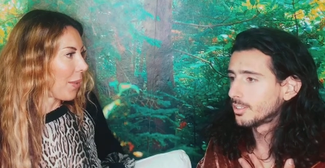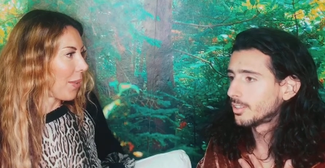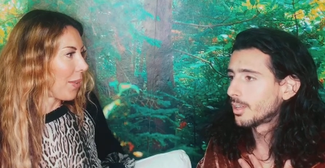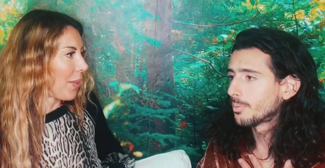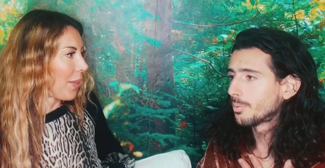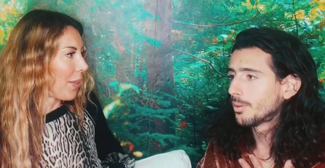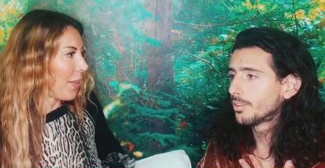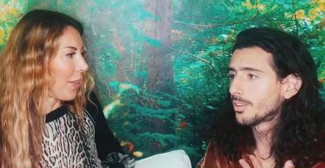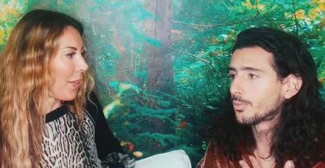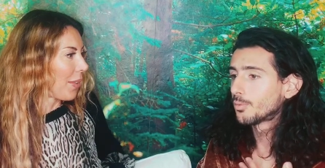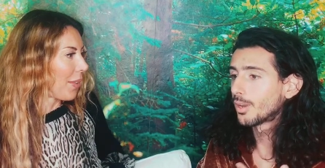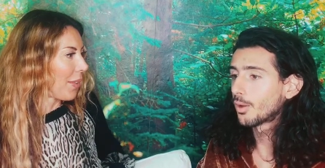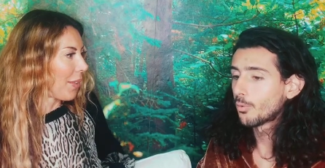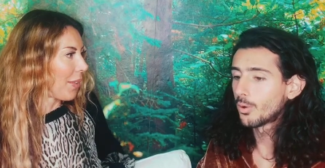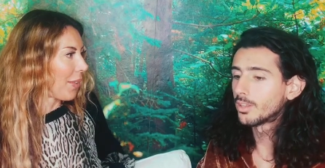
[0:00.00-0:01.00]
Speaker 1: Nepal, and
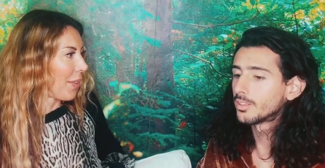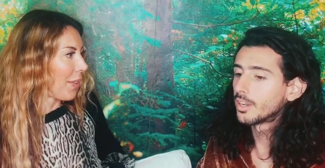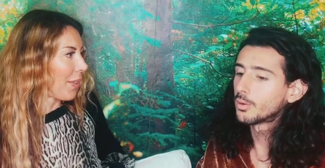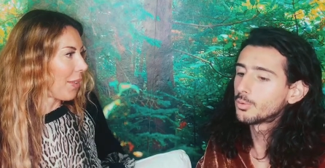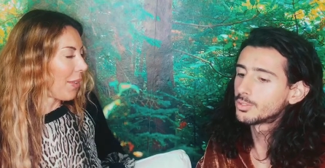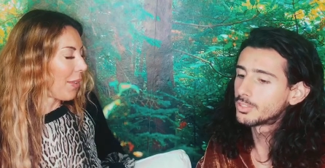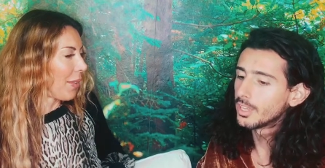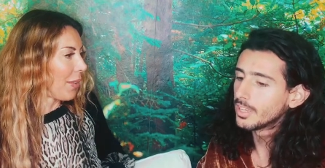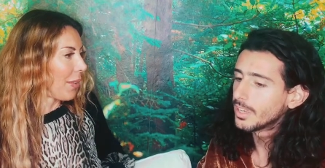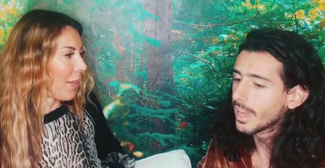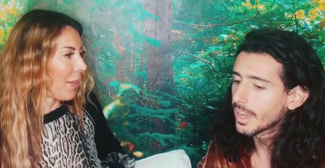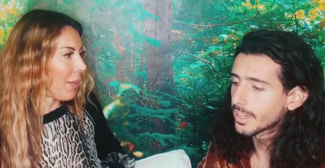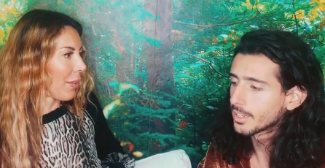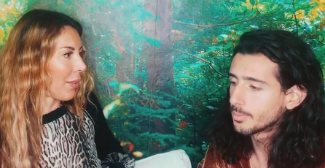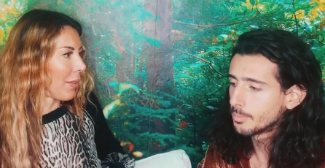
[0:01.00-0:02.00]
when I went there, I would say
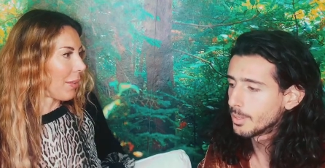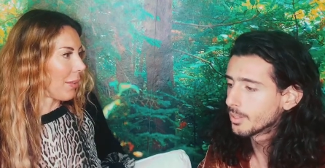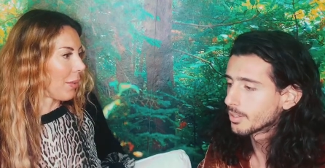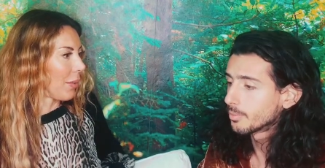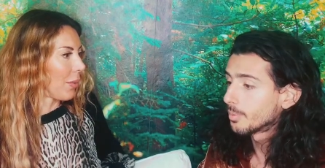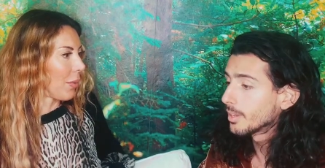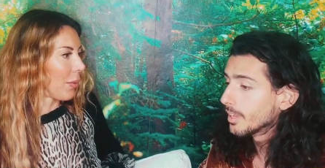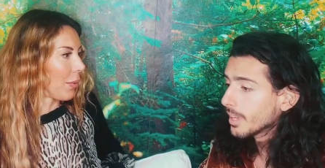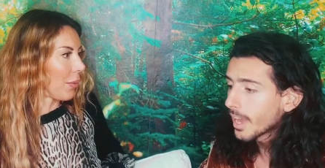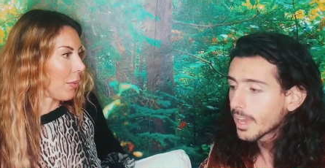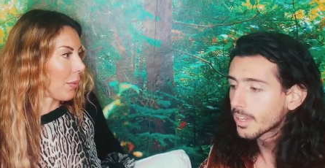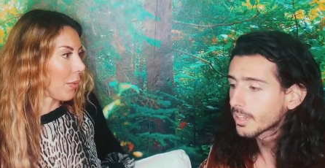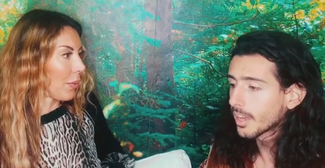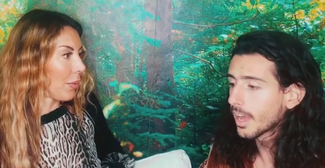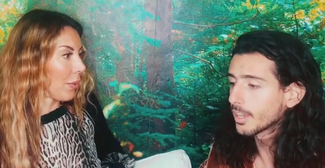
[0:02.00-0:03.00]
yak milk, but
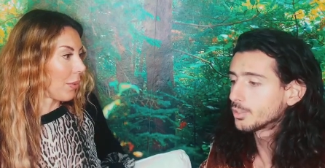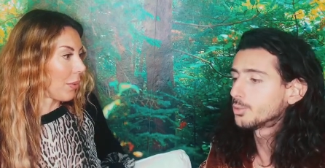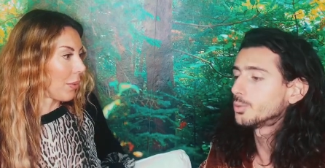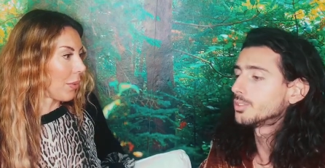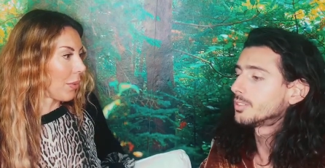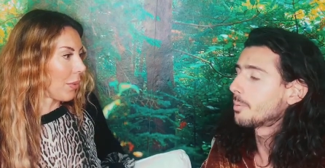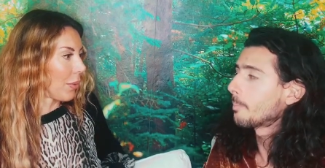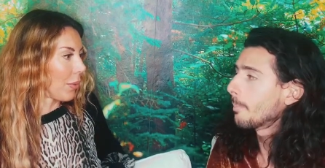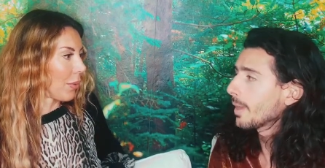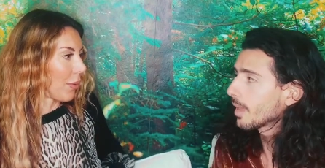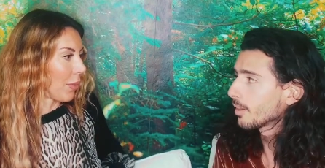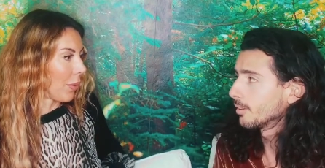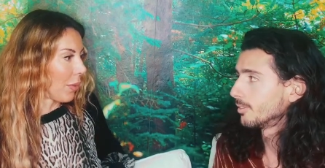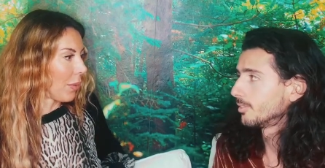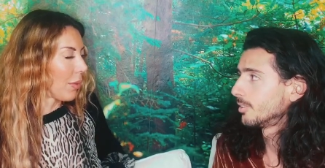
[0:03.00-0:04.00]
yak actually is the
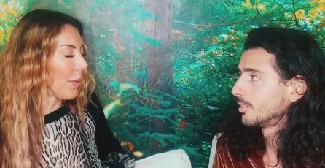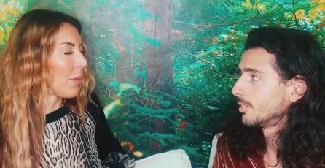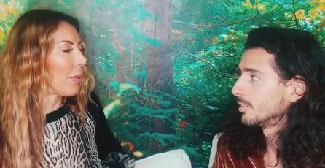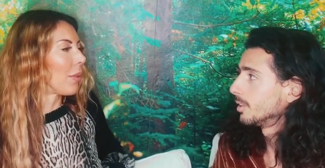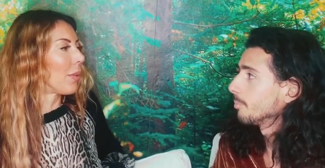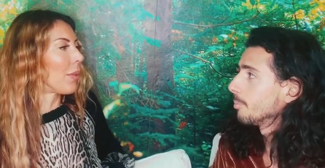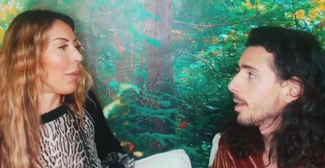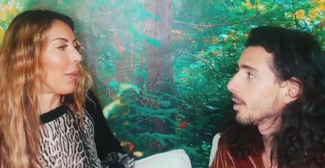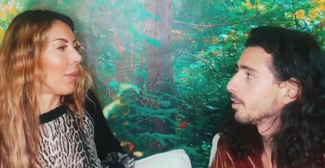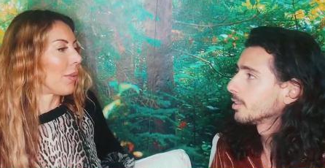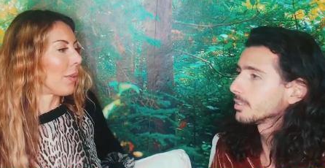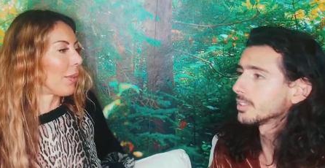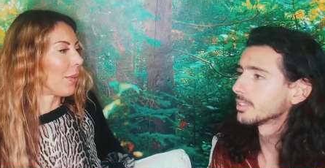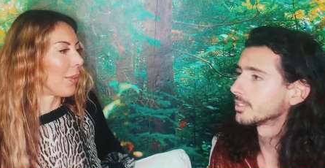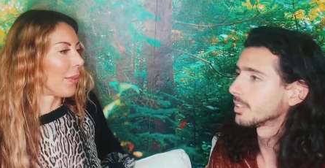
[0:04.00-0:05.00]
male. The male.
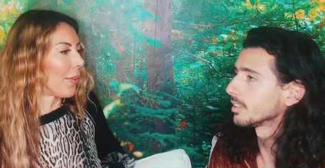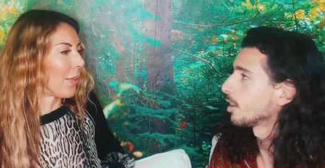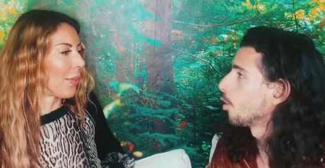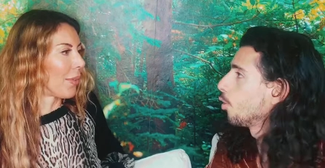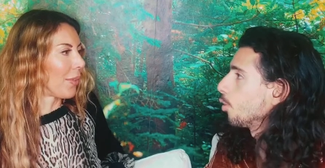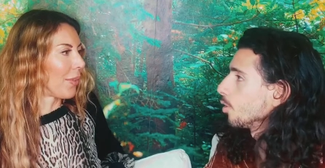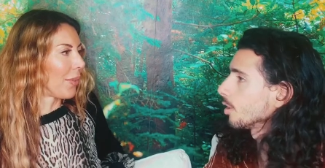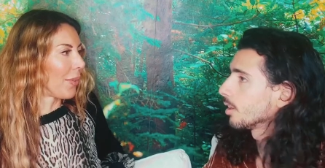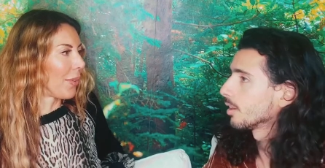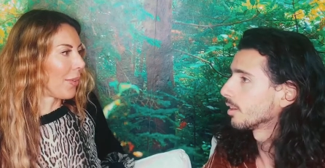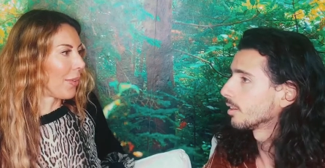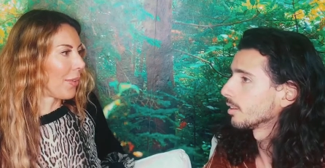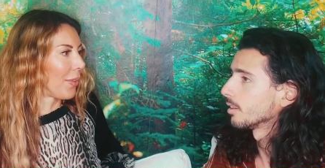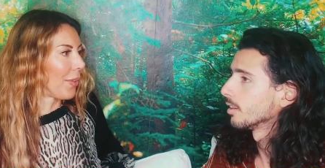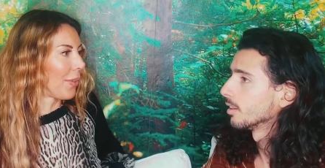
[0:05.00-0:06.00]
It's like saying a
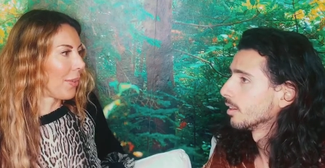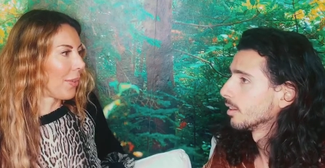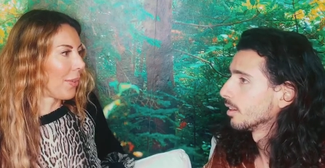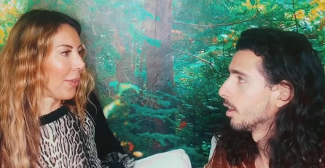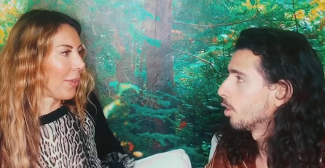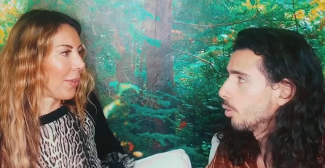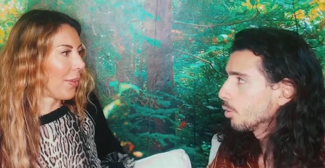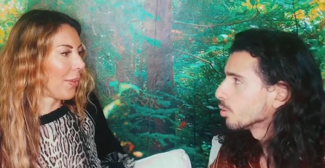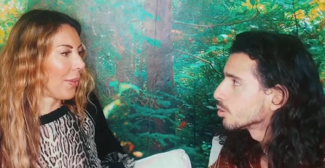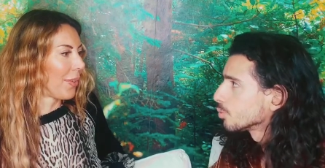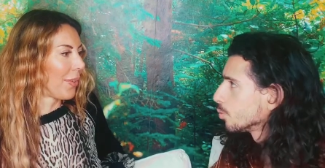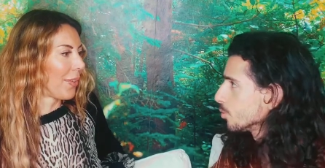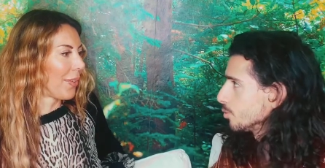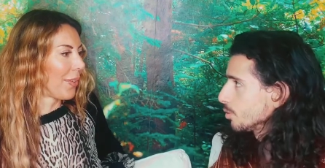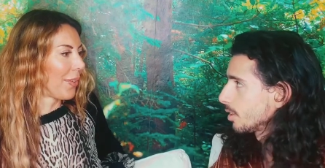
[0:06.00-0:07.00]
eh, a horse
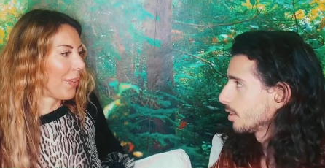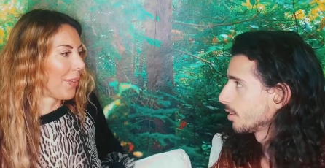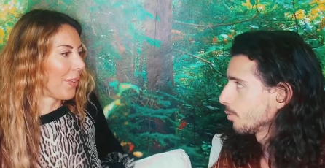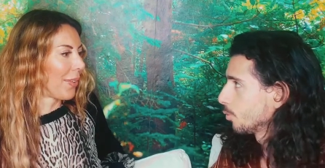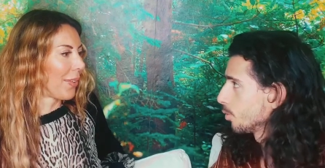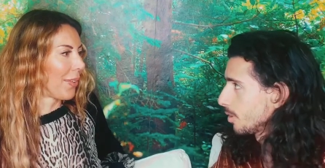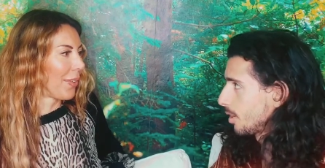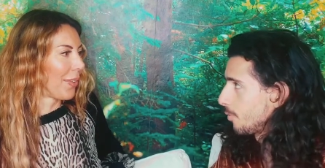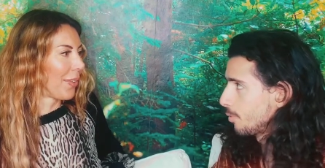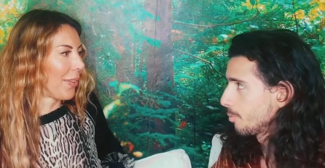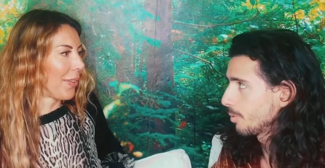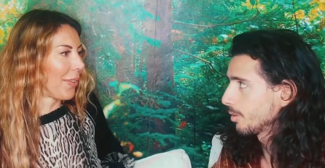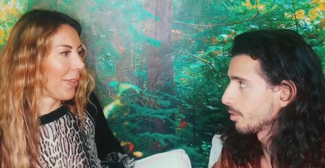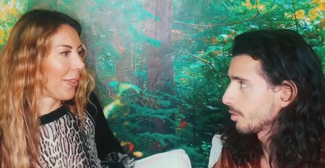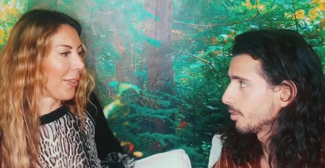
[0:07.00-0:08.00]
won't you won't give you
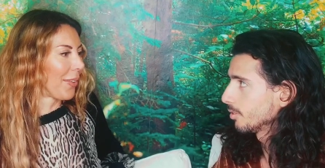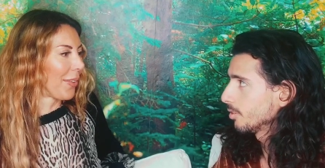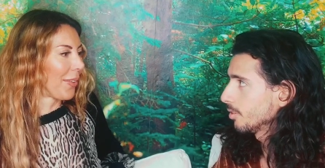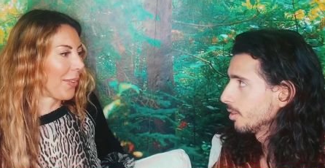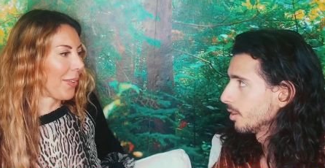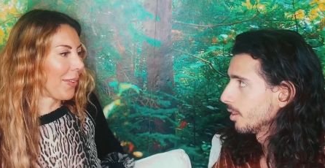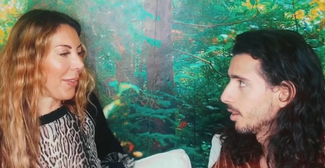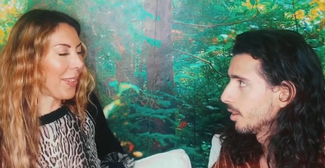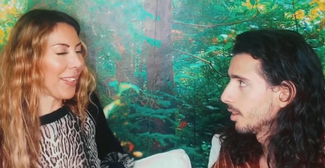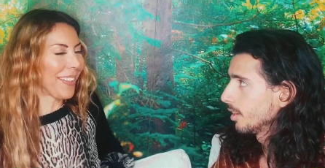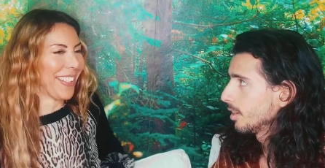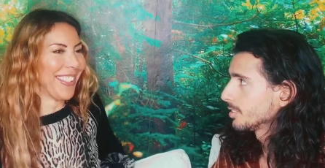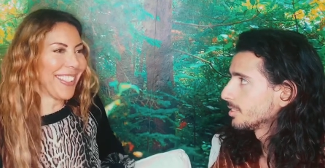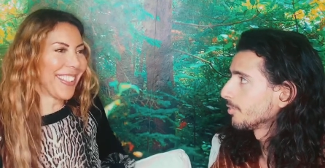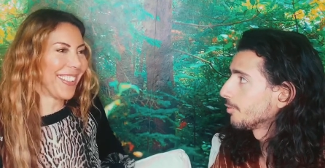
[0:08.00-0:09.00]
milk. You know,
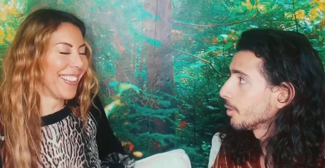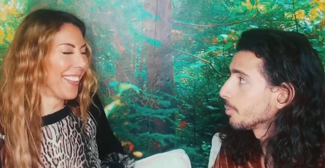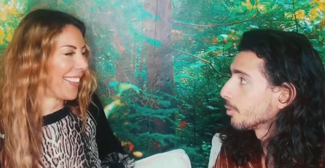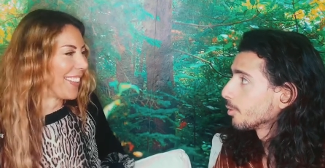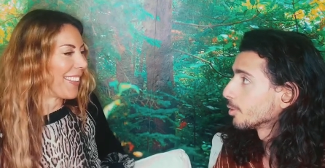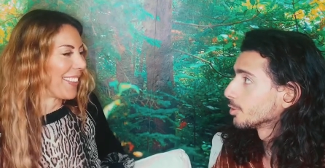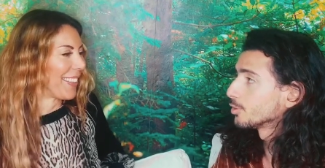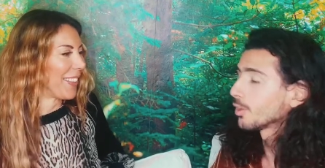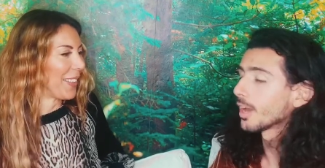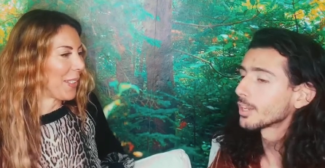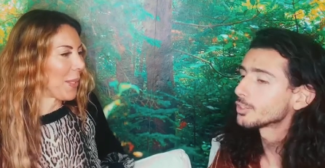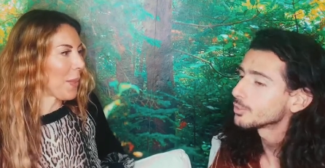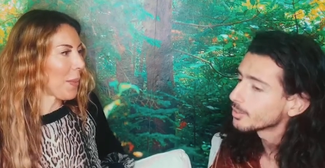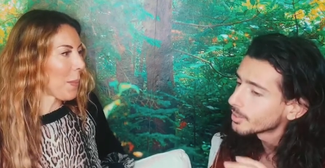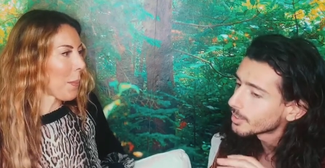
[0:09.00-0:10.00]
it's a female horse. So
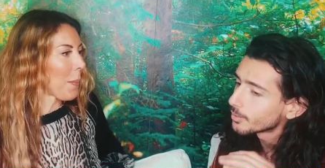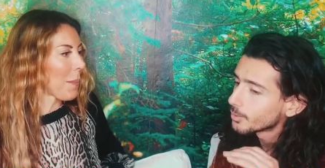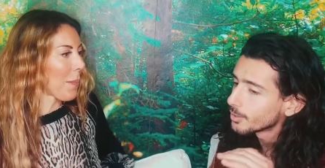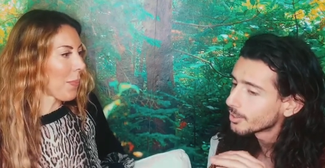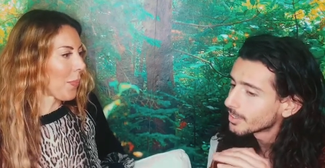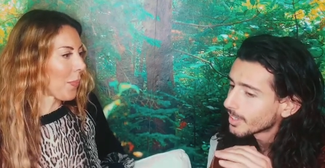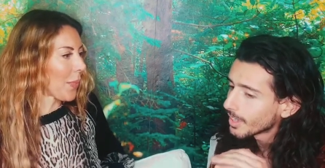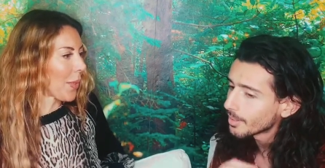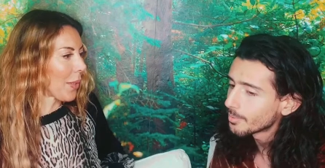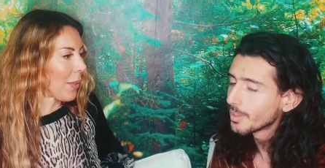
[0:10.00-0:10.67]
actually, the real name